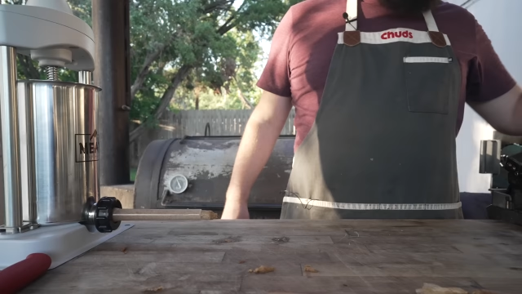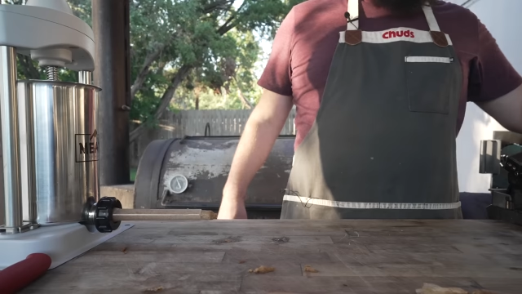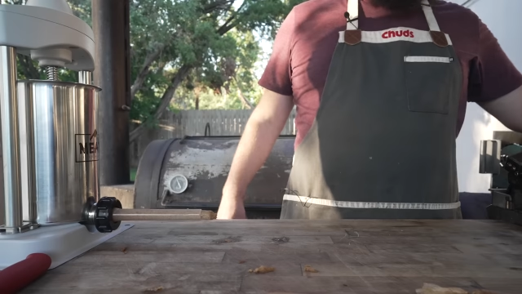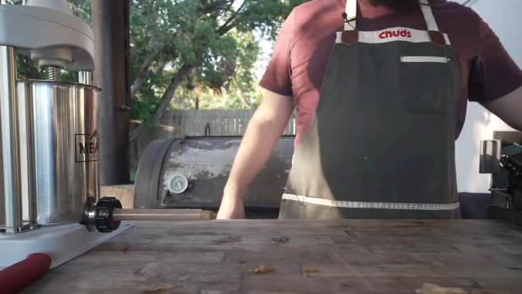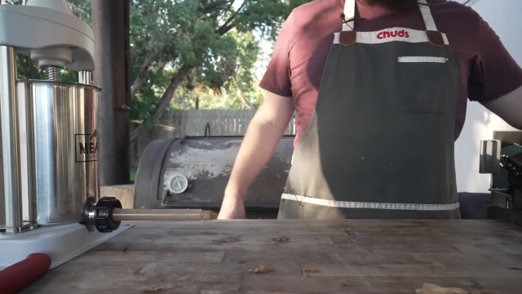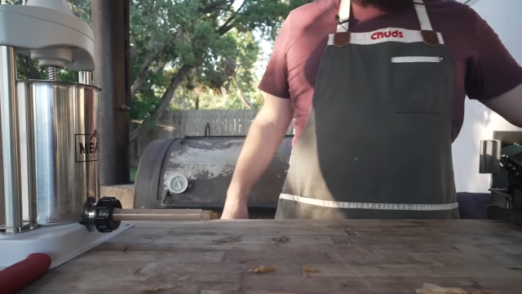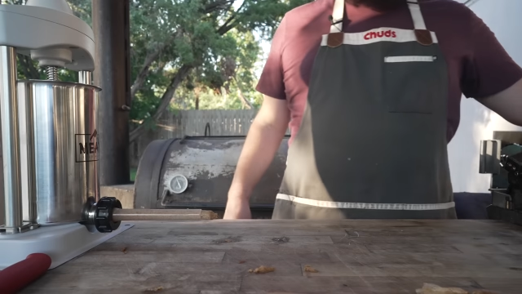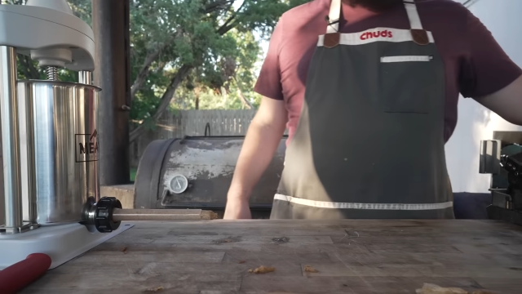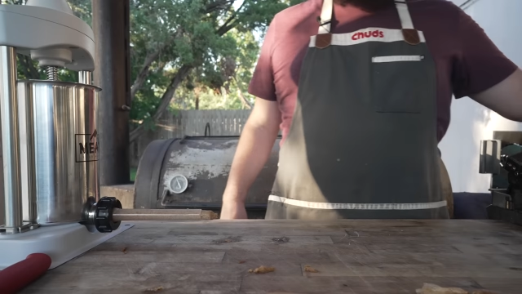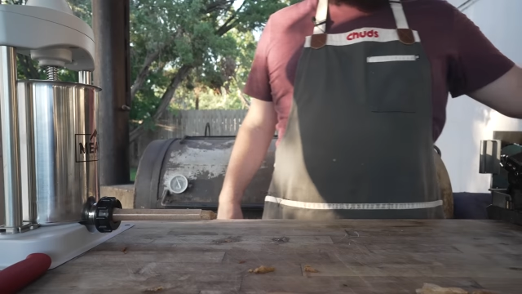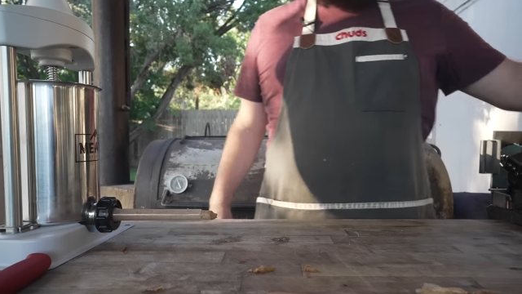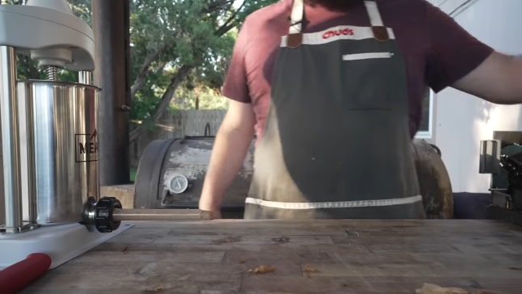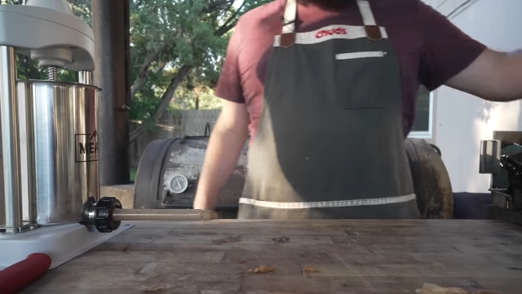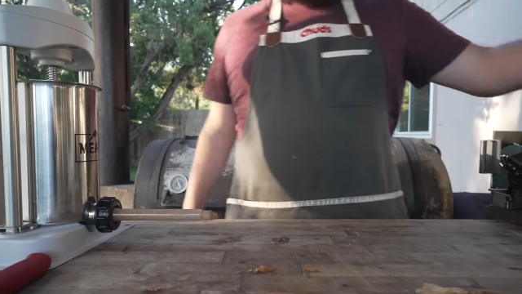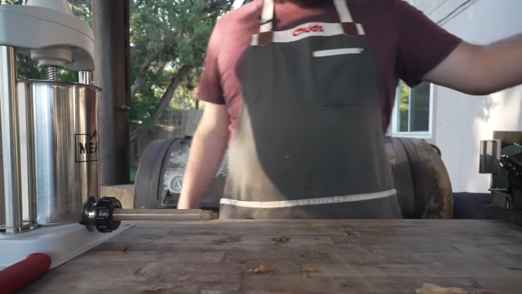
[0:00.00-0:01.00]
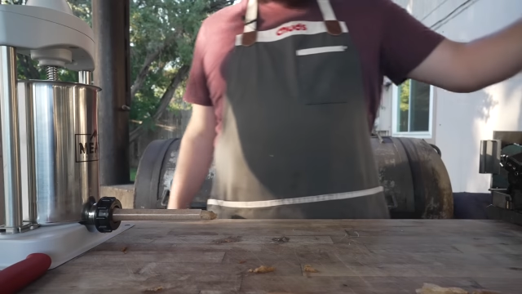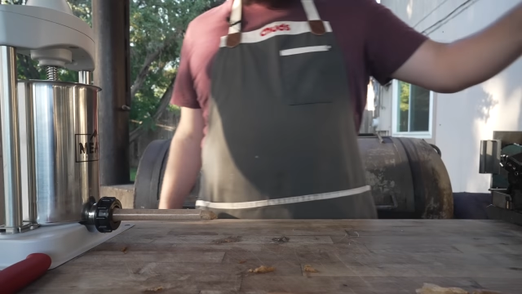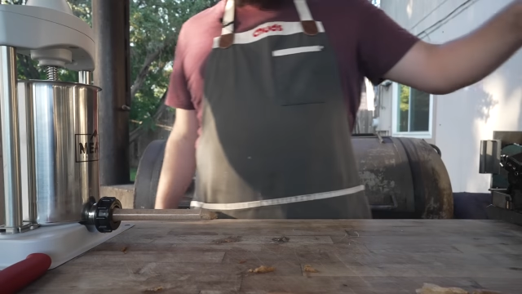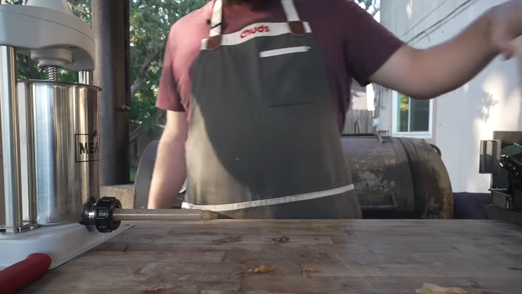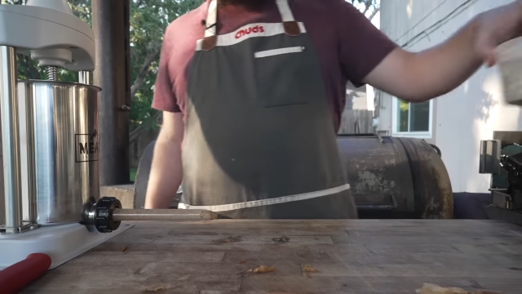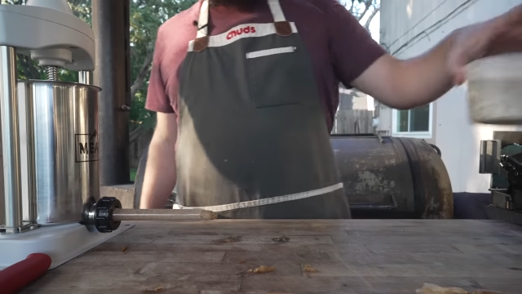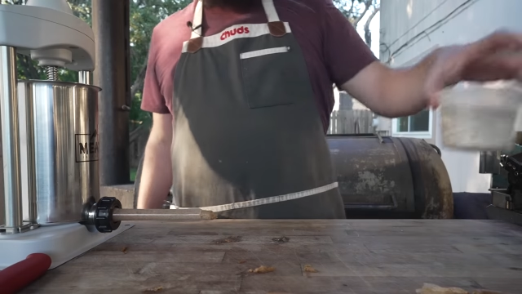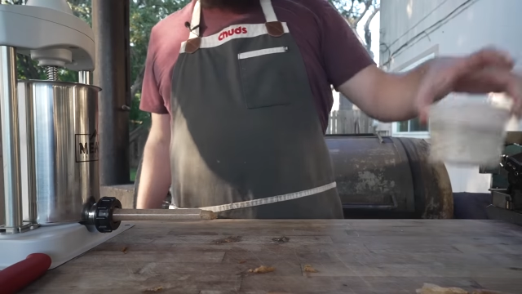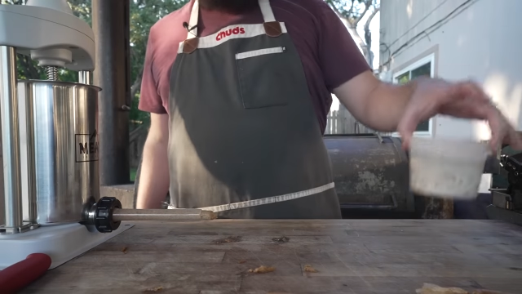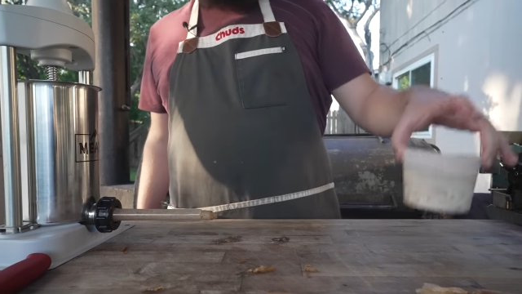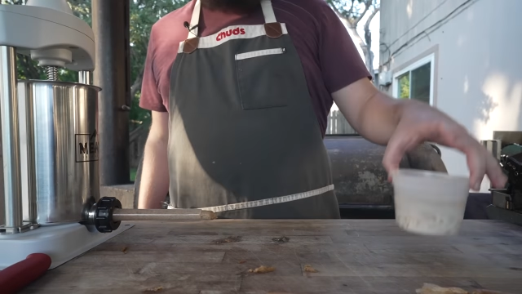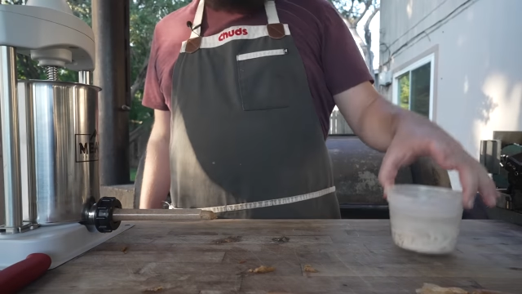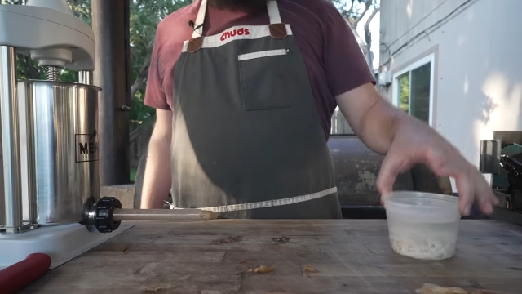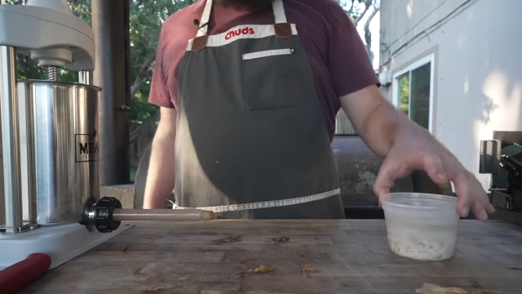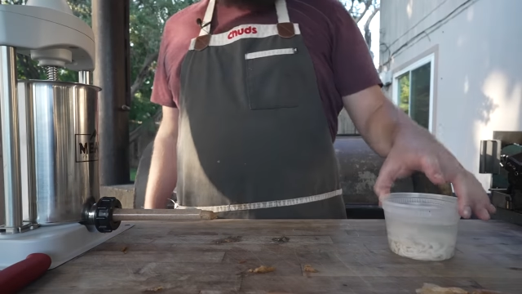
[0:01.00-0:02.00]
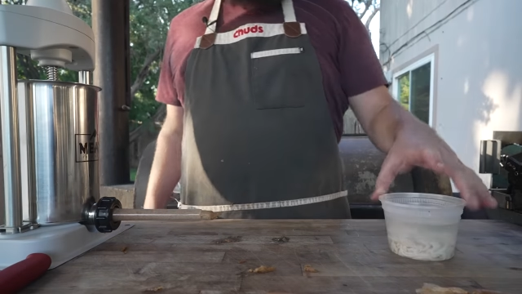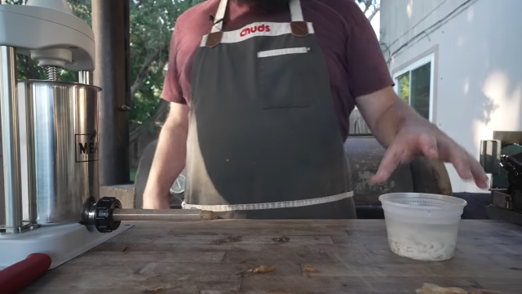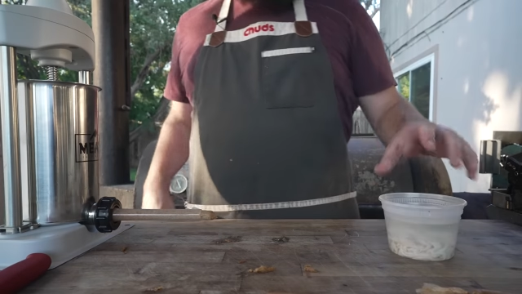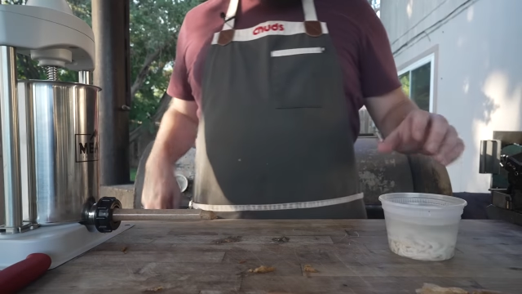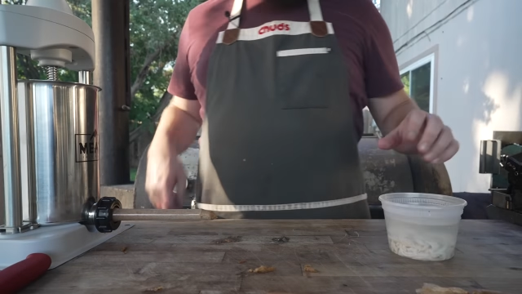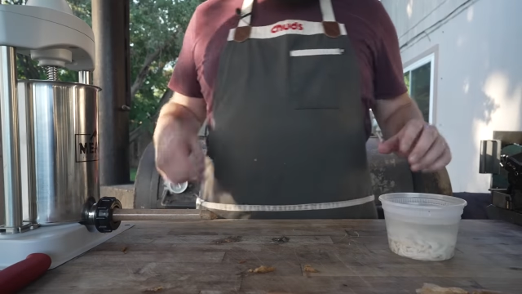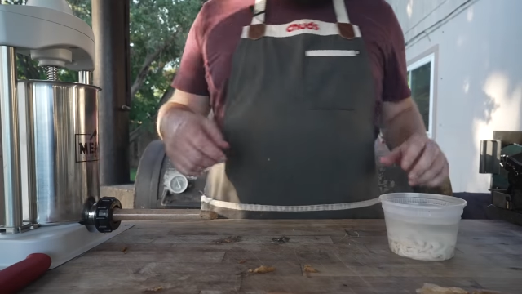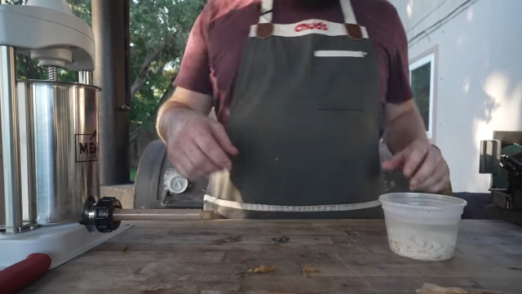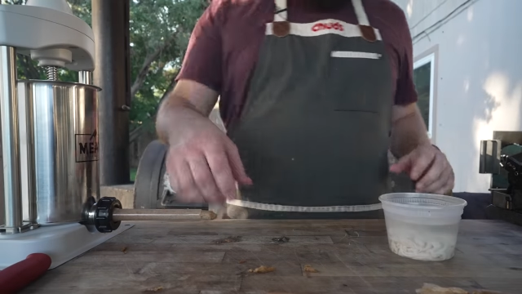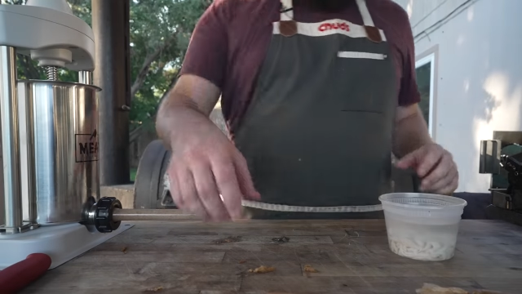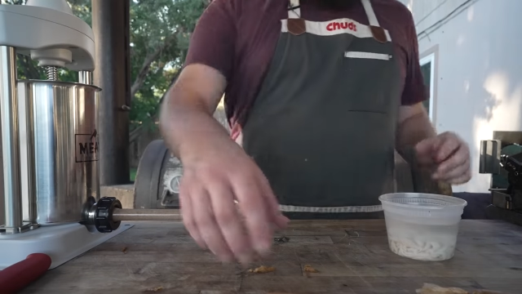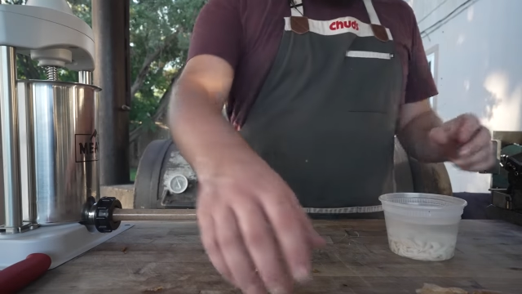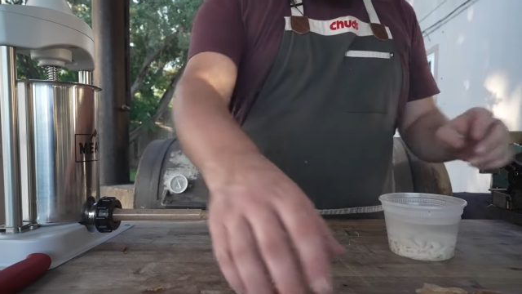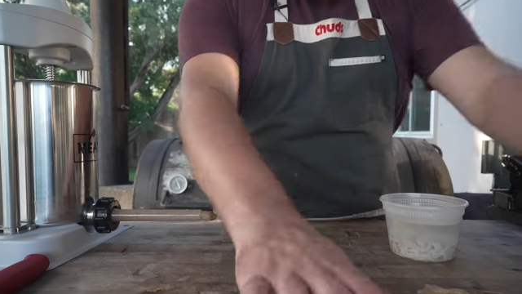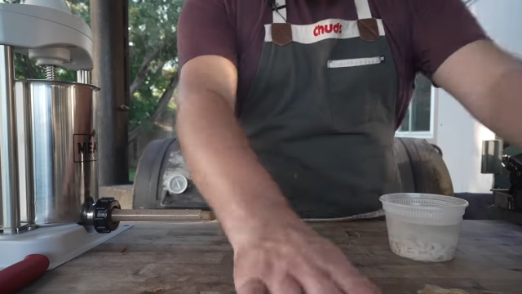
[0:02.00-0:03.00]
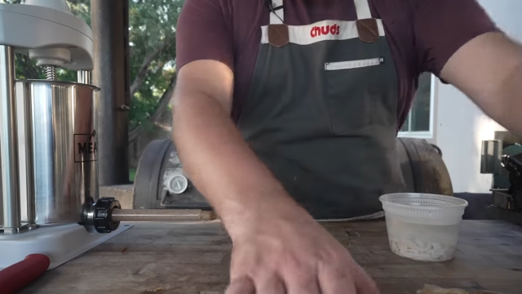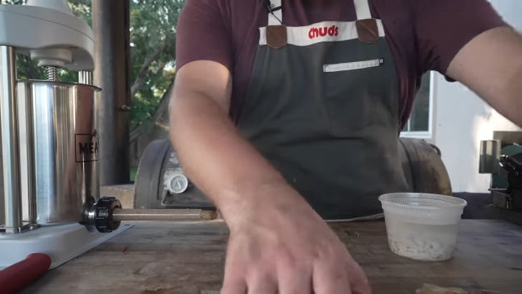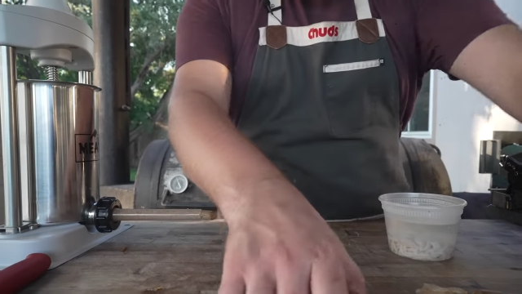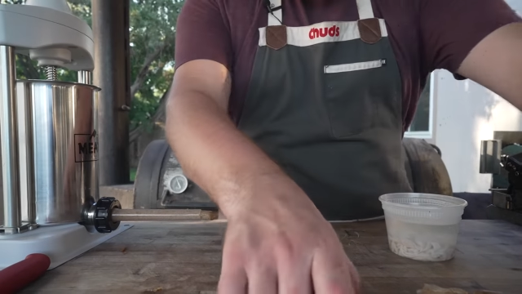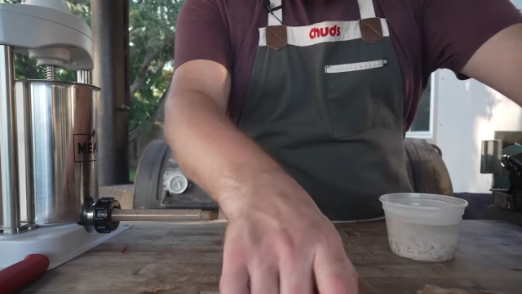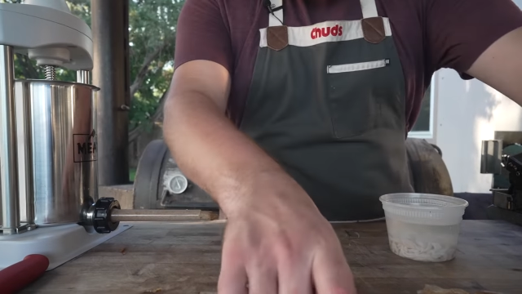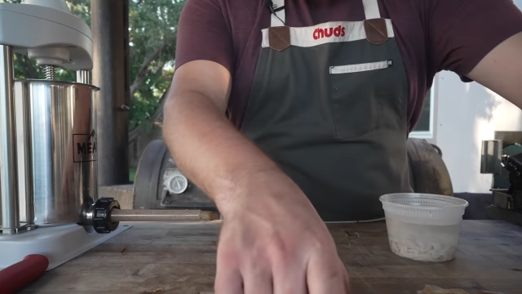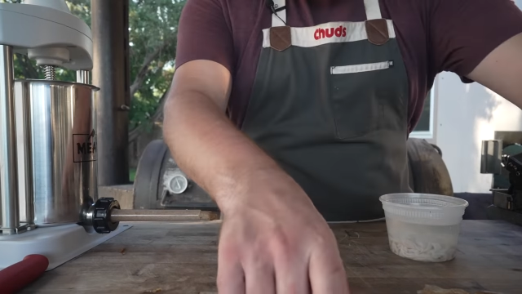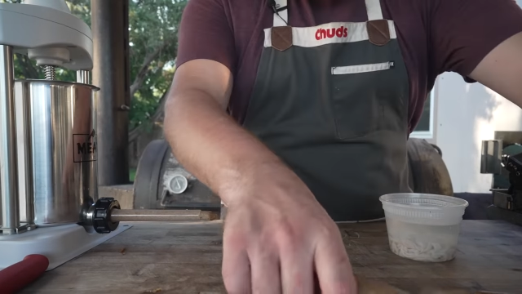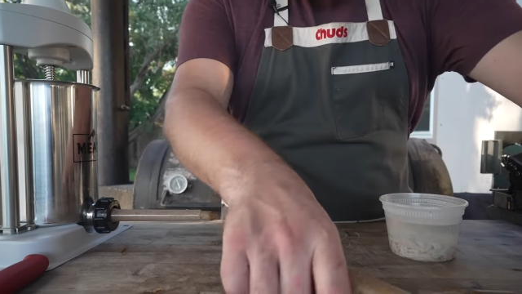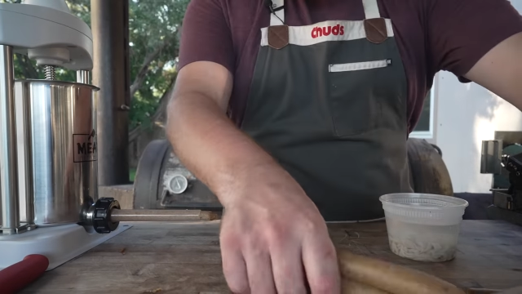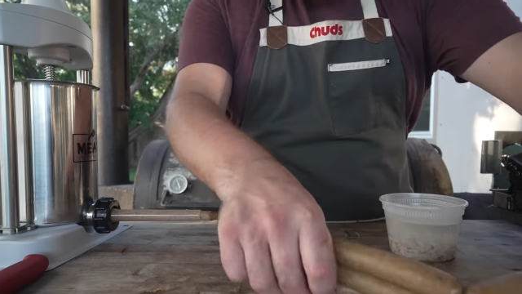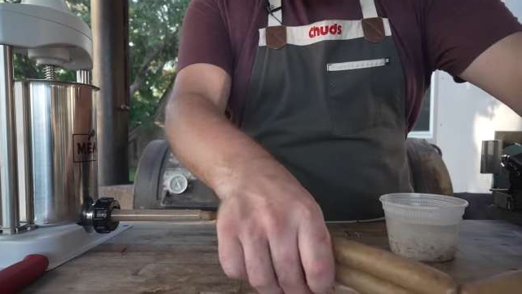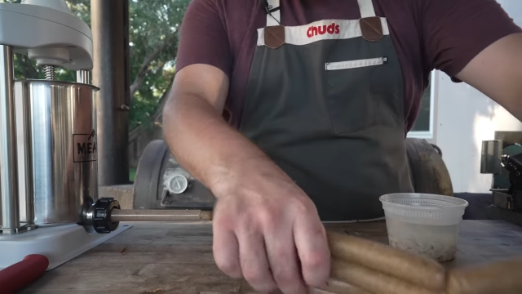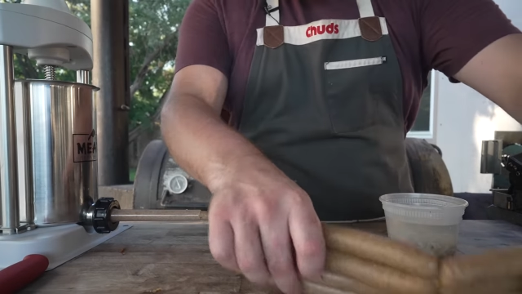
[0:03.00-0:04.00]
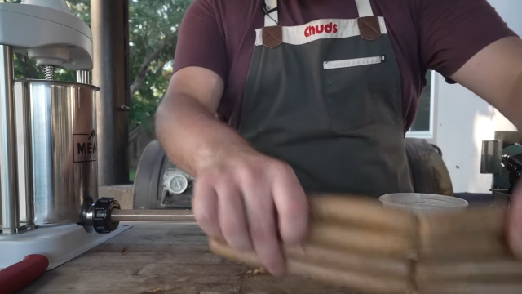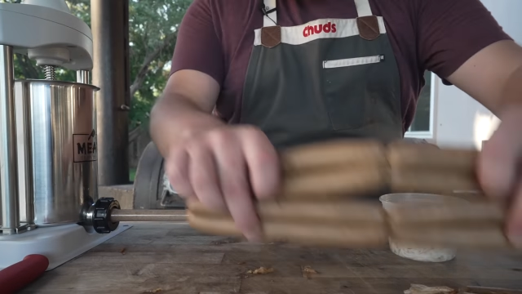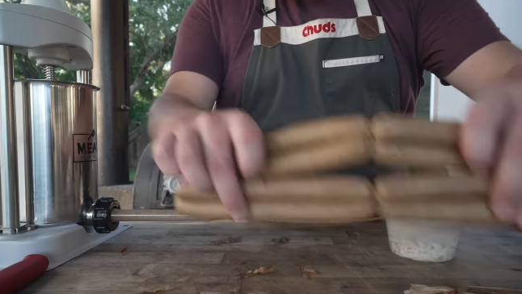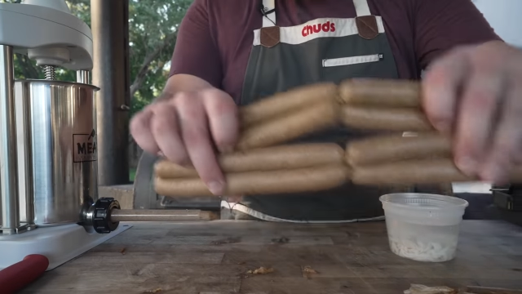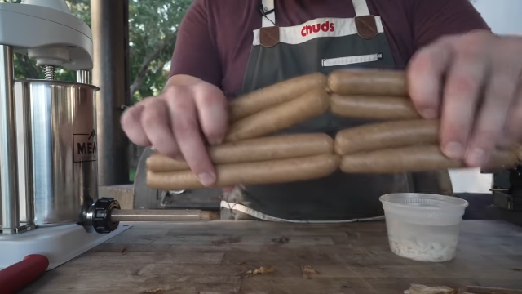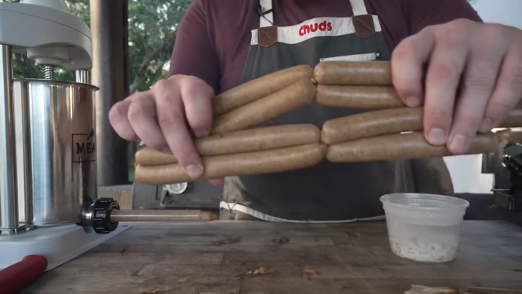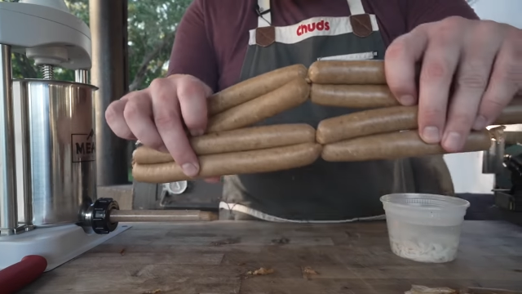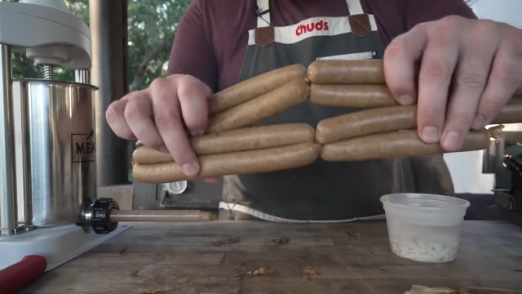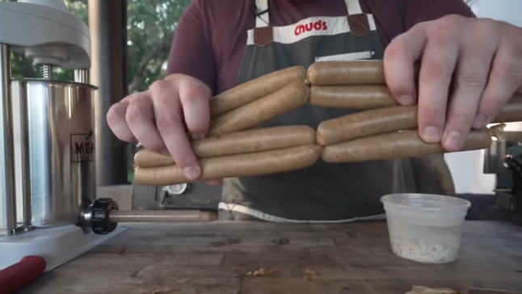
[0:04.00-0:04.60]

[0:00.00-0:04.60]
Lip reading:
[unreadable: no face in view]